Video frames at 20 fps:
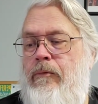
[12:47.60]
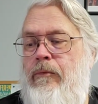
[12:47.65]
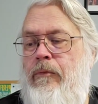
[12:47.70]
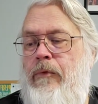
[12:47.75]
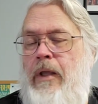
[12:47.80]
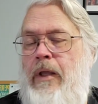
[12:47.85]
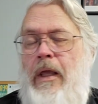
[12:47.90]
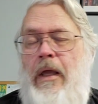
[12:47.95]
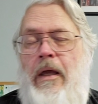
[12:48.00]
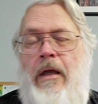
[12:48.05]

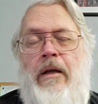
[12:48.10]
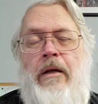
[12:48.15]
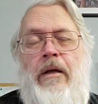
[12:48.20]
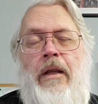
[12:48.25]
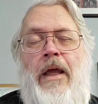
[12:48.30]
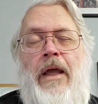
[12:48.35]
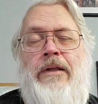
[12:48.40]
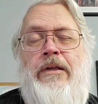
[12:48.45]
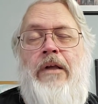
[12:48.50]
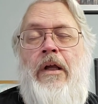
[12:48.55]
and
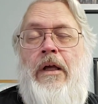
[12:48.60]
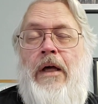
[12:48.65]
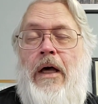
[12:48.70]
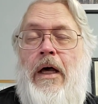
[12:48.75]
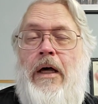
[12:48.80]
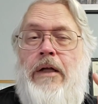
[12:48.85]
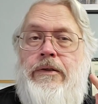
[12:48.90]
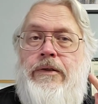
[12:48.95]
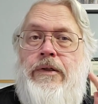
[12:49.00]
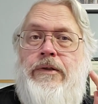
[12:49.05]
at
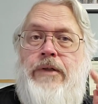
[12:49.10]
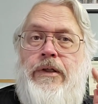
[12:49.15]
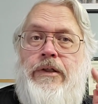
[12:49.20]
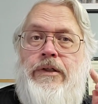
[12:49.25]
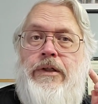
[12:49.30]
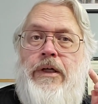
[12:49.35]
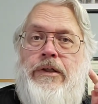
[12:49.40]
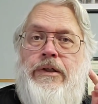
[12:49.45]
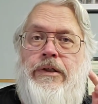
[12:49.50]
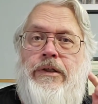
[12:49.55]
God's
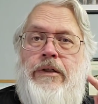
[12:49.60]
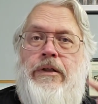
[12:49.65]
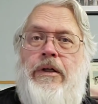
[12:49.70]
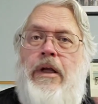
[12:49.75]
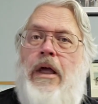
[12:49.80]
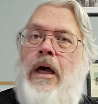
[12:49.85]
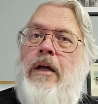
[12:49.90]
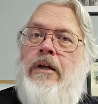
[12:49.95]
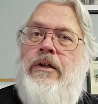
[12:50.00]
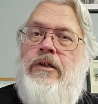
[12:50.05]
suggestion,
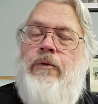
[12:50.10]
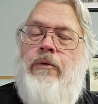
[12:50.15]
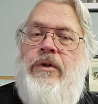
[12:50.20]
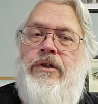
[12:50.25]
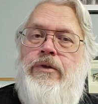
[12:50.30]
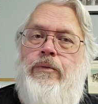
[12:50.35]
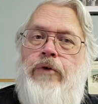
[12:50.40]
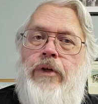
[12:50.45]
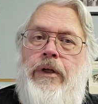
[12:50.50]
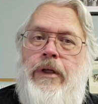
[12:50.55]
God is
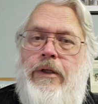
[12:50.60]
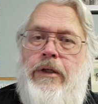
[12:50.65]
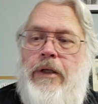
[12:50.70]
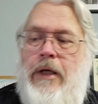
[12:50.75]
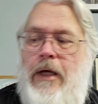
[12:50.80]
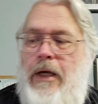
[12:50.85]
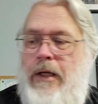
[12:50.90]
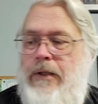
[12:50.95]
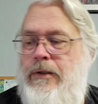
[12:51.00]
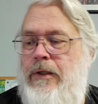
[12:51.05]
whispering into
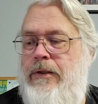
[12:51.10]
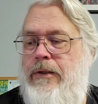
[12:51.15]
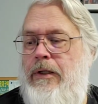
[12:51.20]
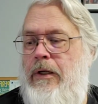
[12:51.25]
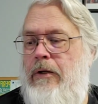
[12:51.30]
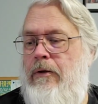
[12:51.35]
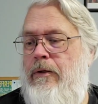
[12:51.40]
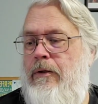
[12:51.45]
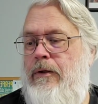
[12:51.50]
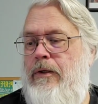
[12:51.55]
Isaac's
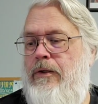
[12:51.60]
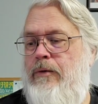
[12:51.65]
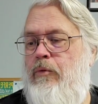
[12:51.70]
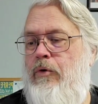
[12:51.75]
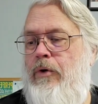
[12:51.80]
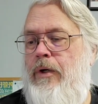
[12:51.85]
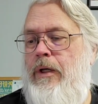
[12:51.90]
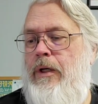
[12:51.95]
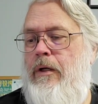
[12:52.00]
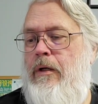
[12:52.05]
ear at this
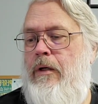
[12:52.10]
point.